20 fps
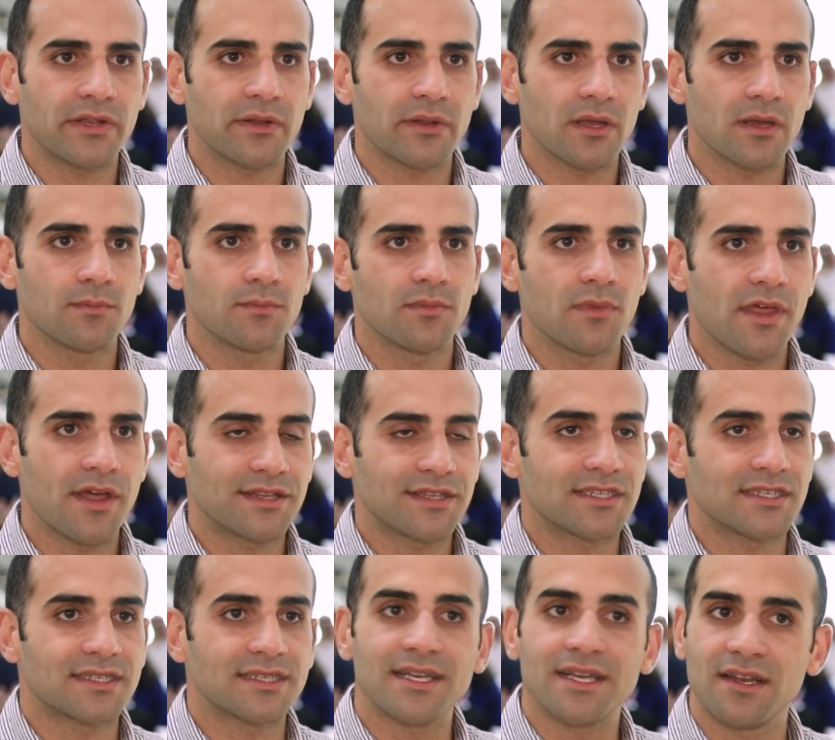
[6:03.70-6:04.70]
in them. That's
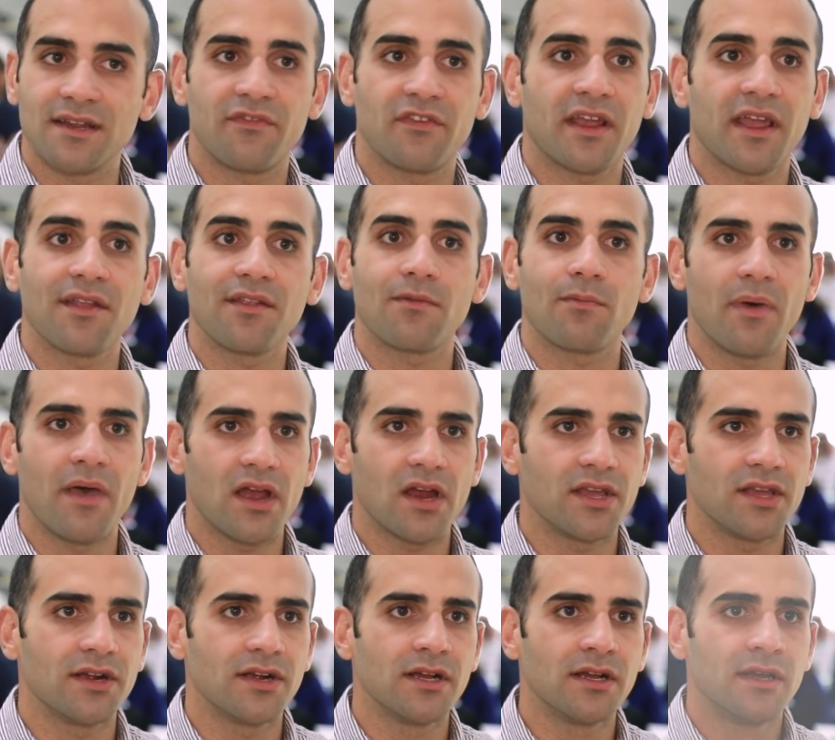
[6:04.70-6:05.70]
a significant
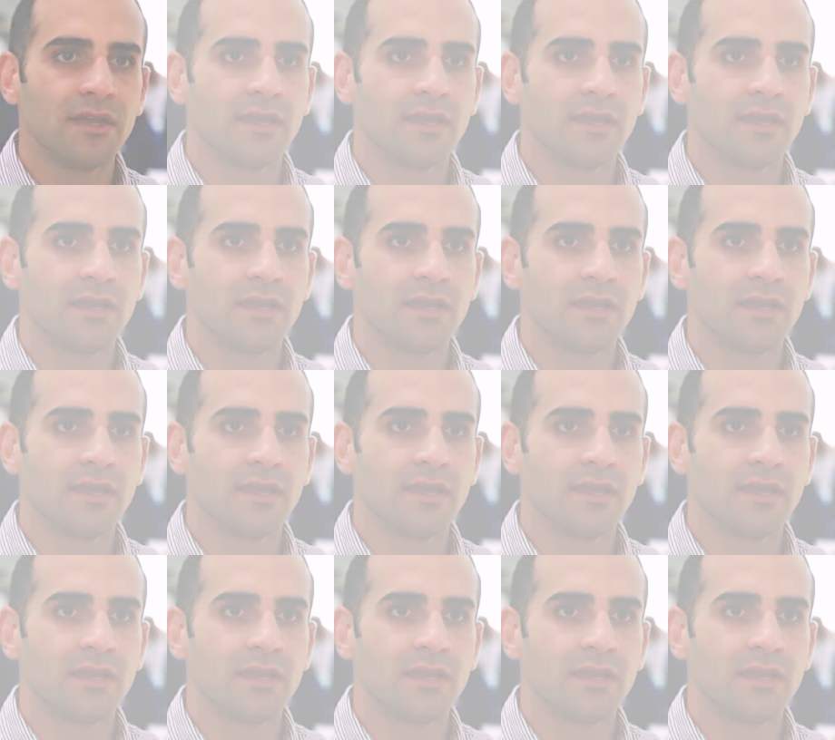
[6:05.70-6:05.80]
barrier.